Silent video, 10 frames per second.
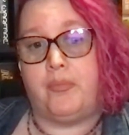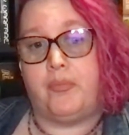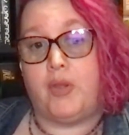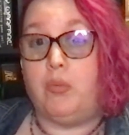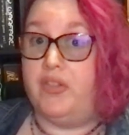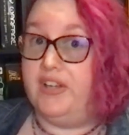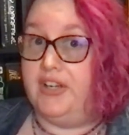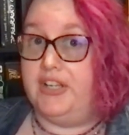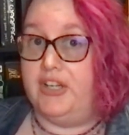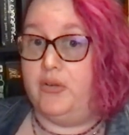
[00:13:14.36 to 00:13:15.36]
Well, there you
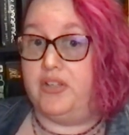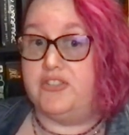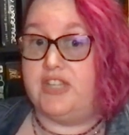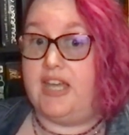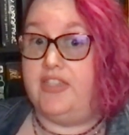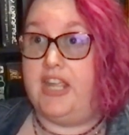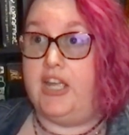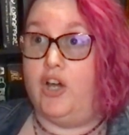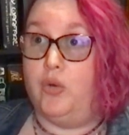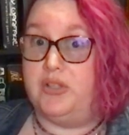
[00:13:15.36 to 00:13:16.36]
go, because they
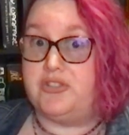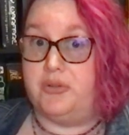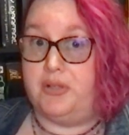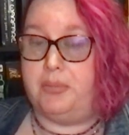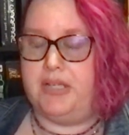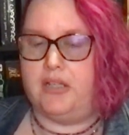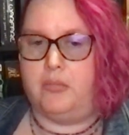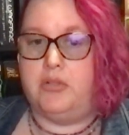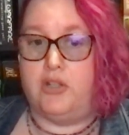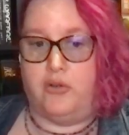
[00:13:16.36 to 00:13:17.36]
always know how to pick them.
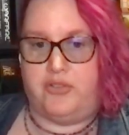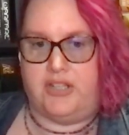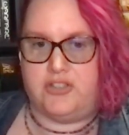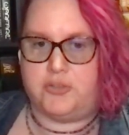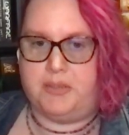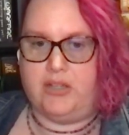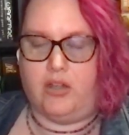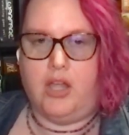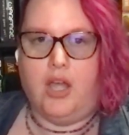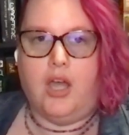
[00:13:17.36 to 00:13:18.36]
No offense, Spiel.
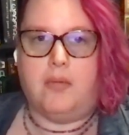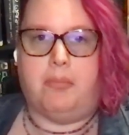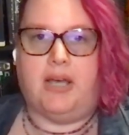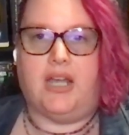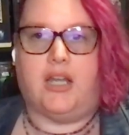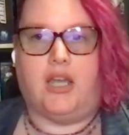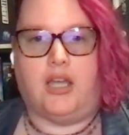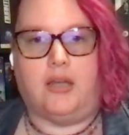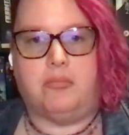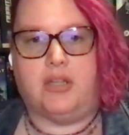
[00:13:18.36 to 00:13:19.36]
But
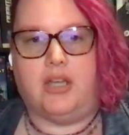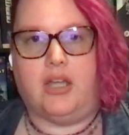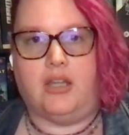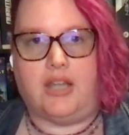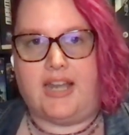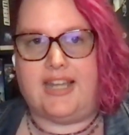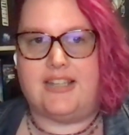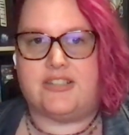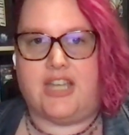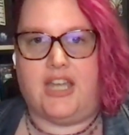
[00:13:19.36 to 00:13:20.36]
like I
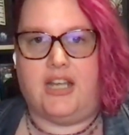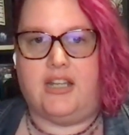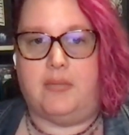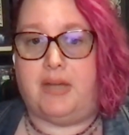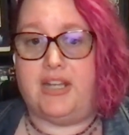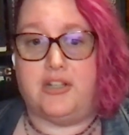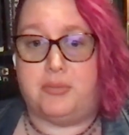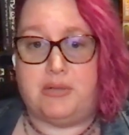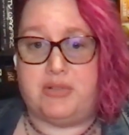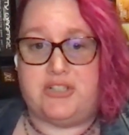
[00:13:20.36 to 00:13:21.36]
said, am I going to
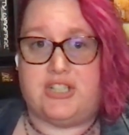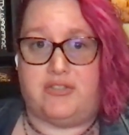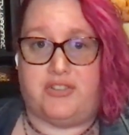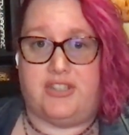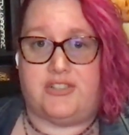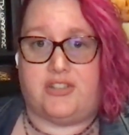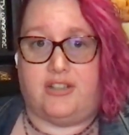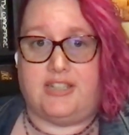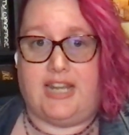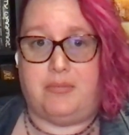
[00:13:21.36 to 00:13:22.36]
be reaching for this on
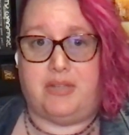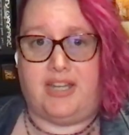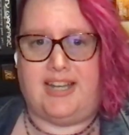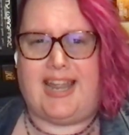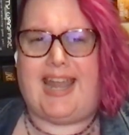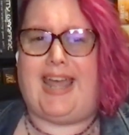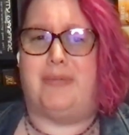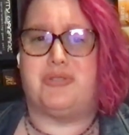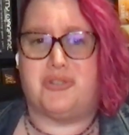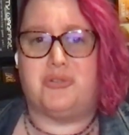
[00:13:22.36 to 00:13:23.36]
game night?
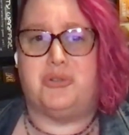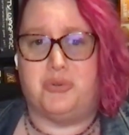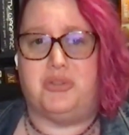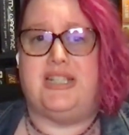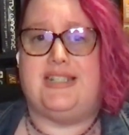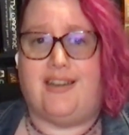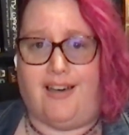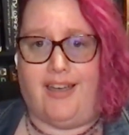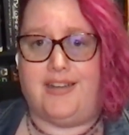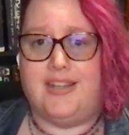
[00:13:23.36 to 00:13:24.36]
Absolutely
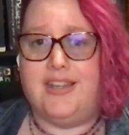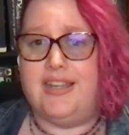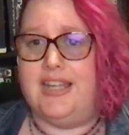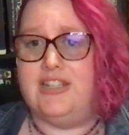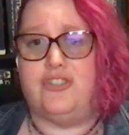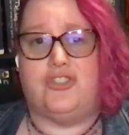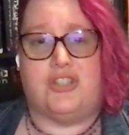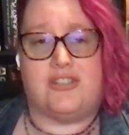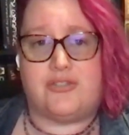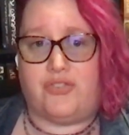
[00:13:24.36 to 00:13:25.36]
not. It is
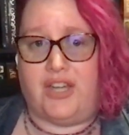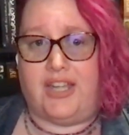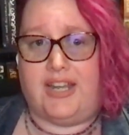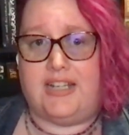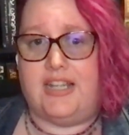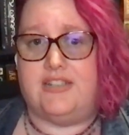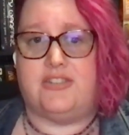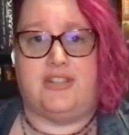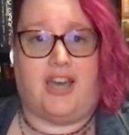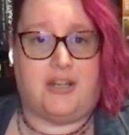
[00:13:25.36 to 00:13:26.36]
just fine. It's
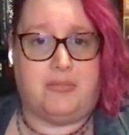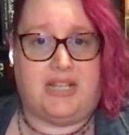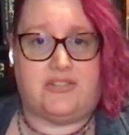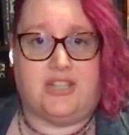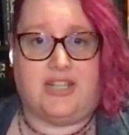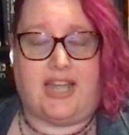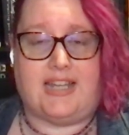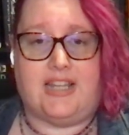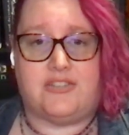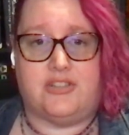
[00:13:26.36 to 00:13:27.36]
not amazing. I
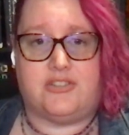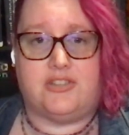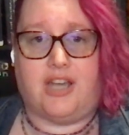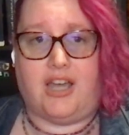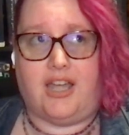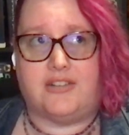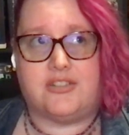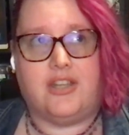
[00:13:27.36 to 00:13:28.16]
guess it's not...